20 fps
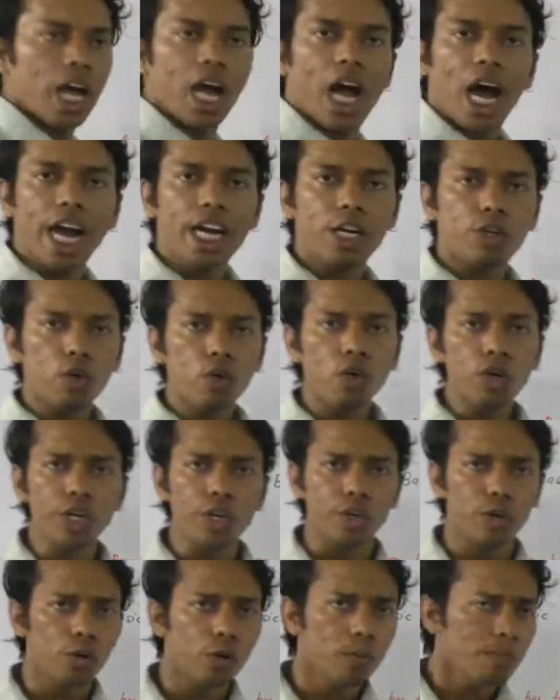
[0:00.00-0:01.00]
I told
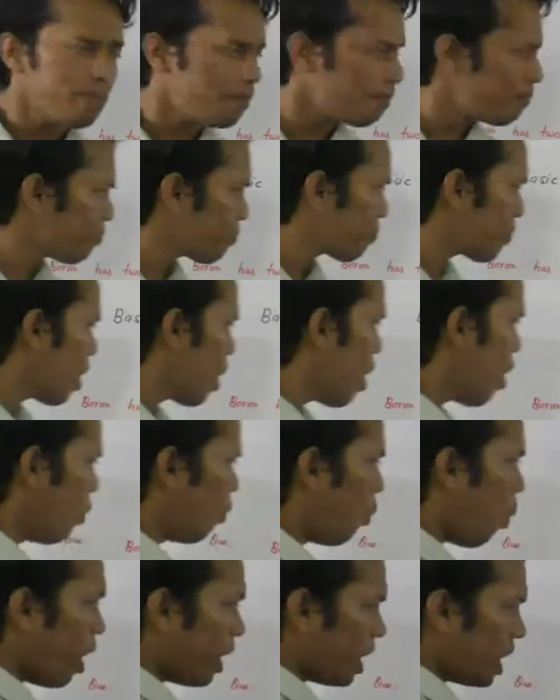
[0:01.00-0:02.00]
you
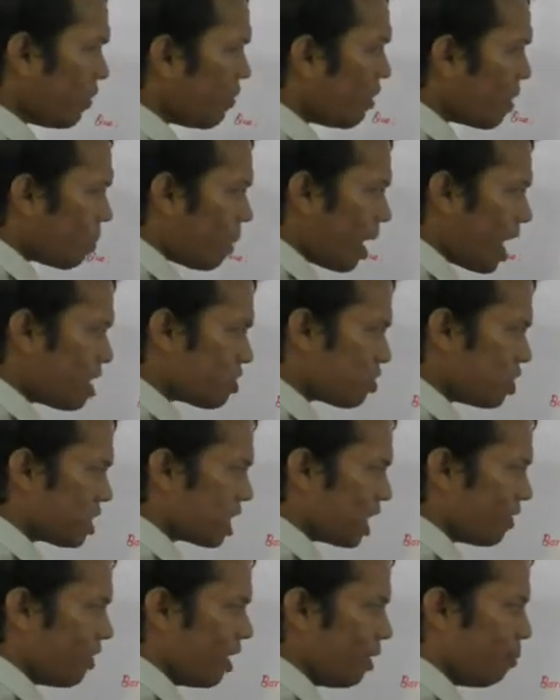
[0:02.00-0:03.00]
whatever mass is
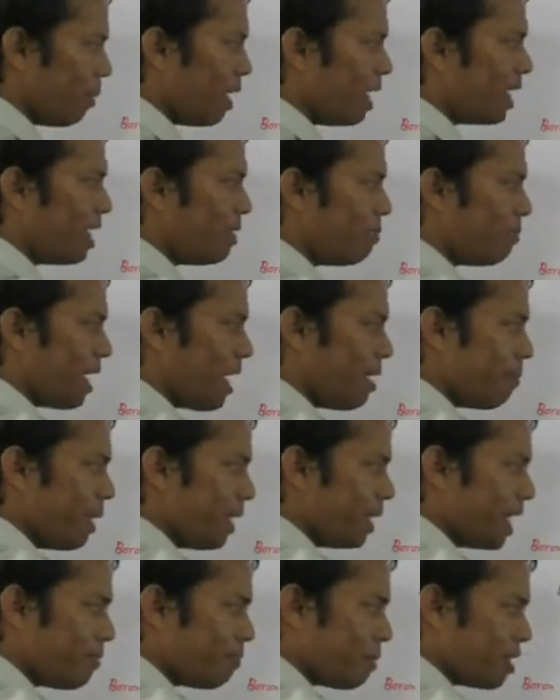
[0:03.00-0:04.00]
given, multiply
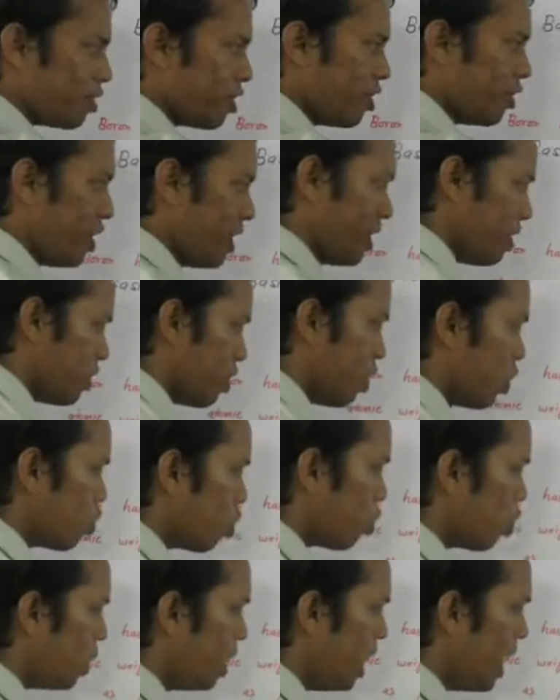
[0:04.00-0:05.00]
by that percentage.
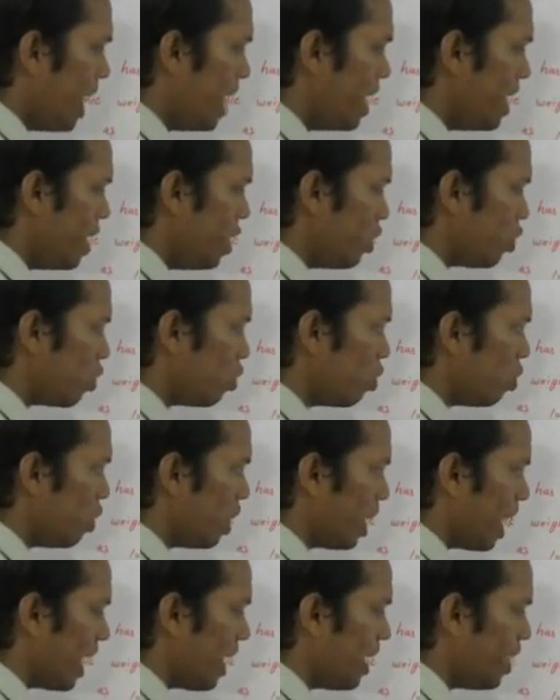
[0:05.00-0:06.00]
So 10 into
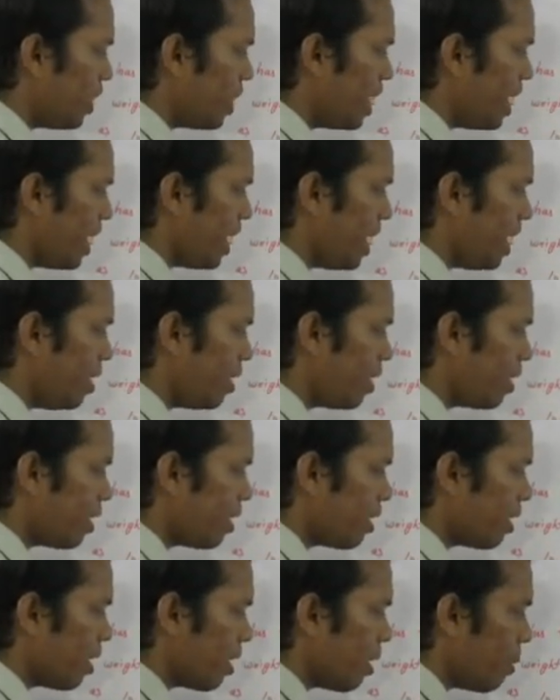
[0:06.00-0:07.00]
19
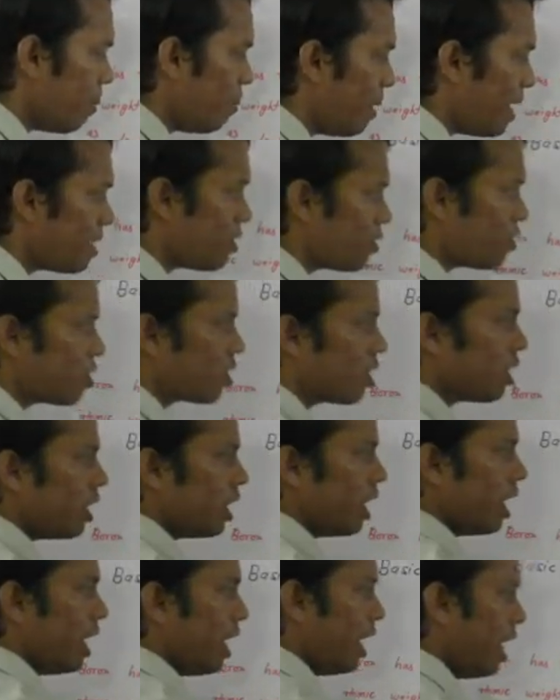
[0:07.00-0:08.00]

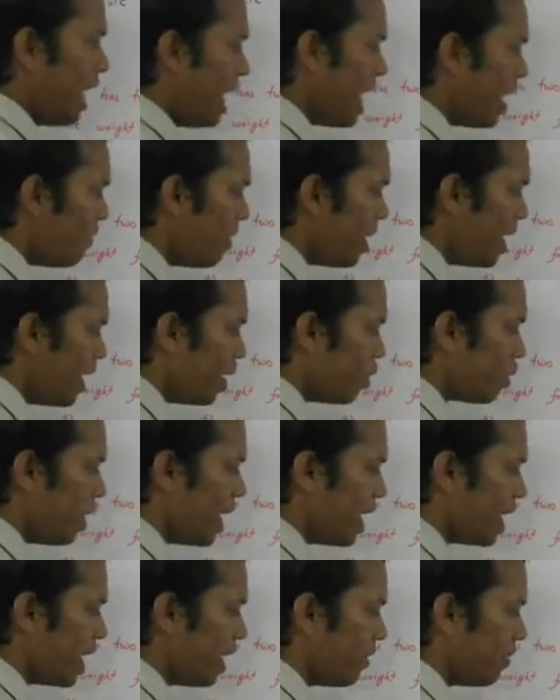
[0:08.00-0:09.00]
plus 11 into
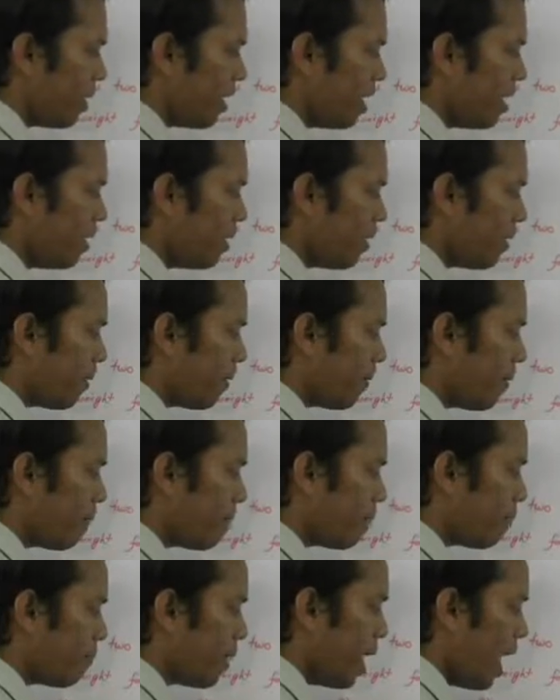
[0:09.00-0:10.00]
81
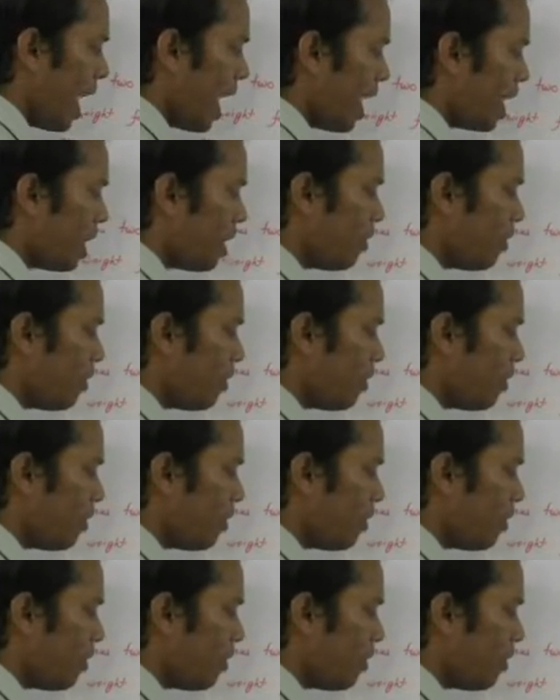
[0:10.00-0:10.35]
and